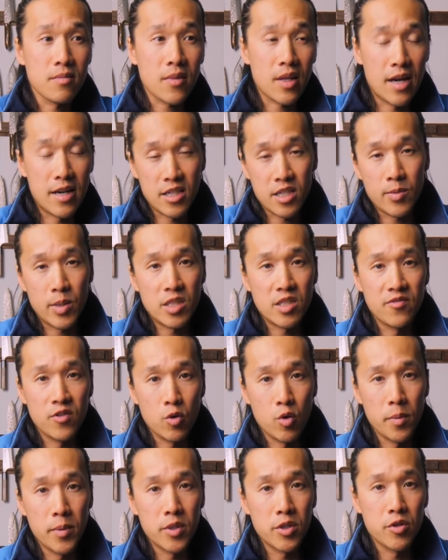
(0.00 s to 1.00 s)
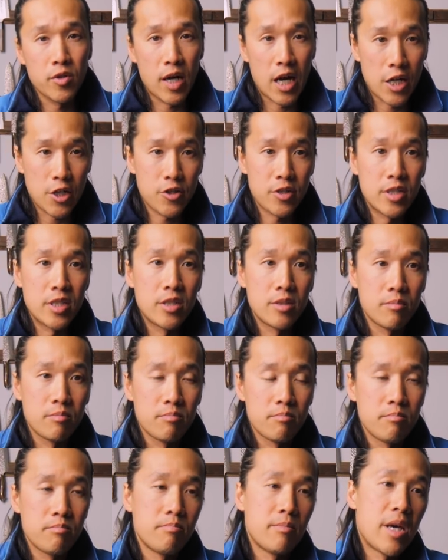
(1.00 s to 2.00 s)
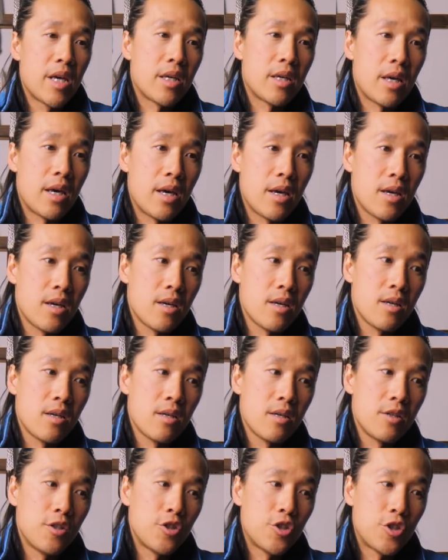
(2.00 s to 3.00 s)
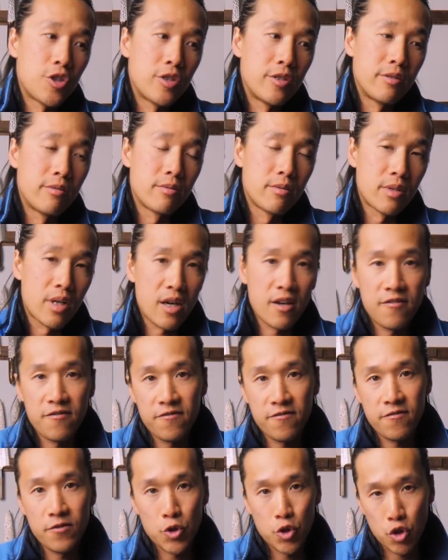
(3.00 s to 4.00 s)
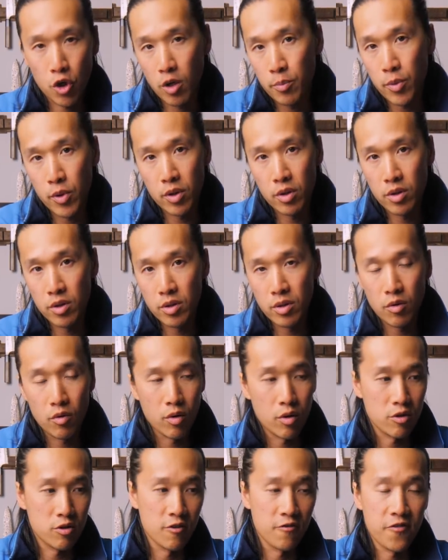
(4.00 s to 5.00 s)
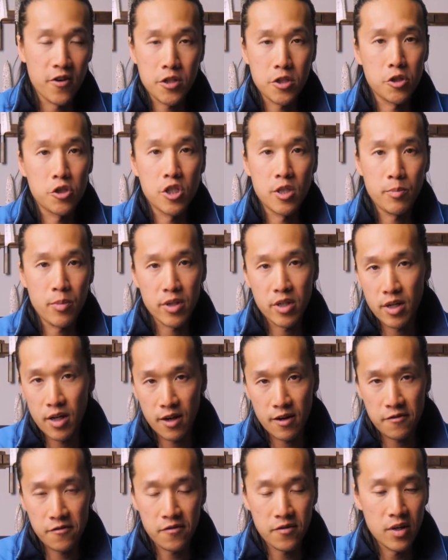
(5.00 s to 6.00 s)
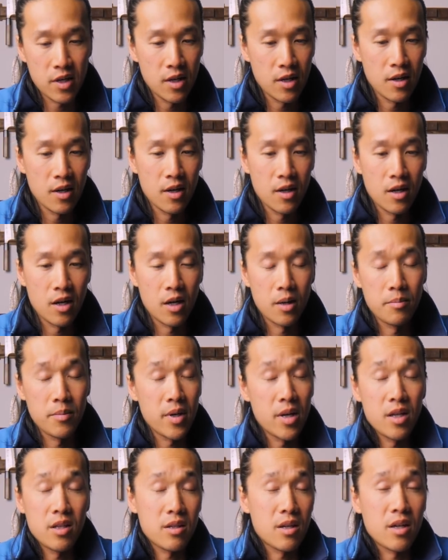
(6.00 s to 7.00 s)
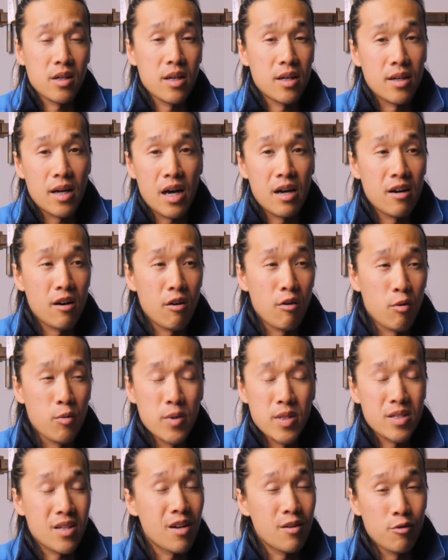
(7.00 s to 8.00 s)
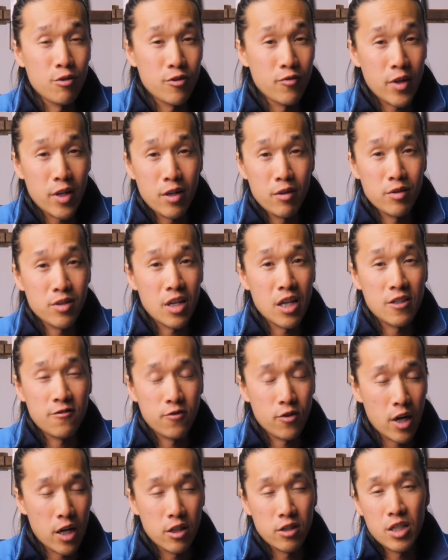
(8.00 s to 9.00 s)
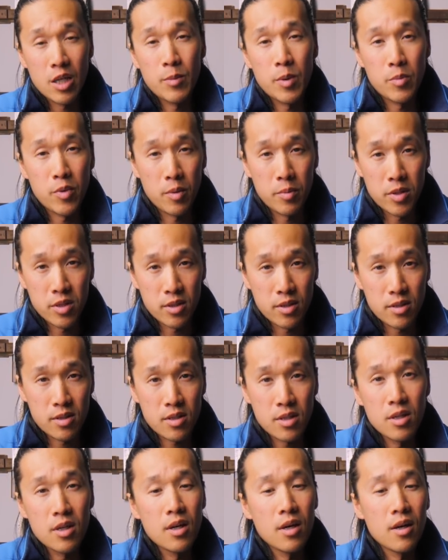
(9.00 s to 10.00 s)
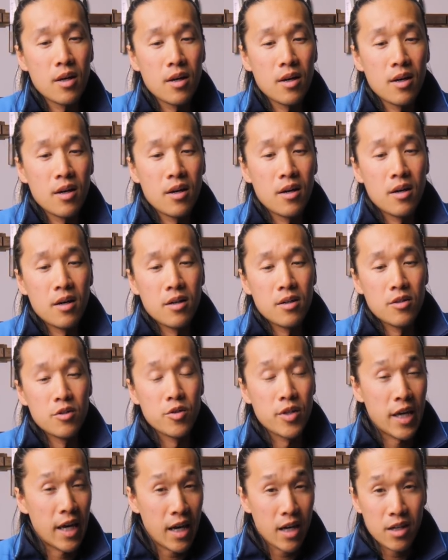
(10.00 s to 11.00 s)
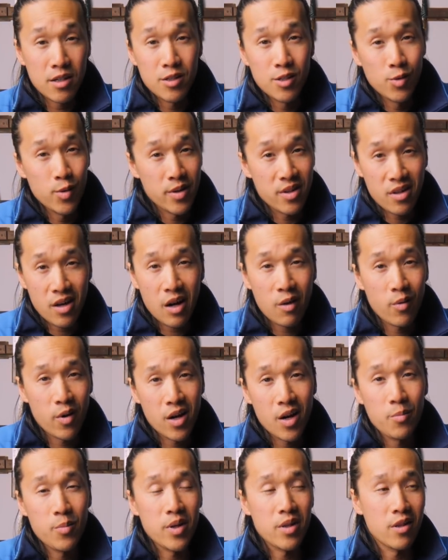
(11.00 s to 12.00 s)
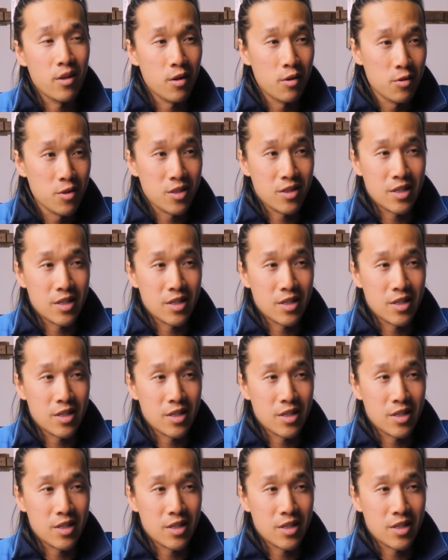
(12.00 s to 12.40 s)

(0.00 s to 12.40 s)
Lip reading: expensive equipment to actually make a knife sharper or to fix a chip on a knife. Again, I always say in those videos, it's for entertainment purposes. You can do it that way, but those